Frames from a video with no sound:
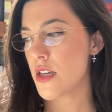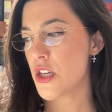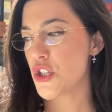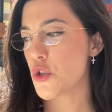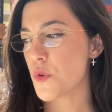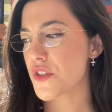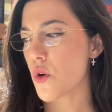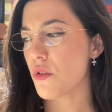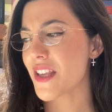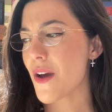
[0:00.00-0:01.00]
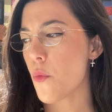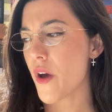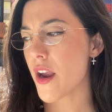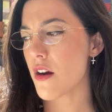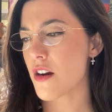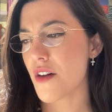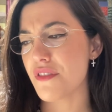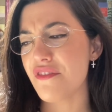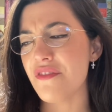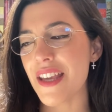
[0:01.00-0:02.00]
She was only aware of
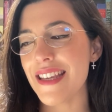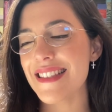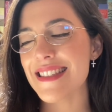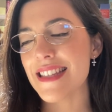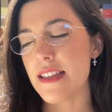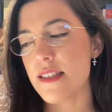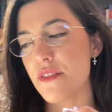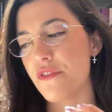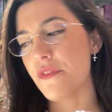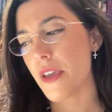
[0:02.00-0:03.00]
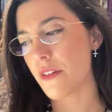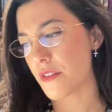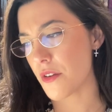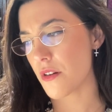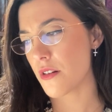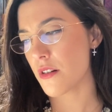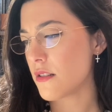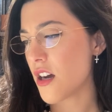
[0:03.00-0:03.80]
a vague sense of failure,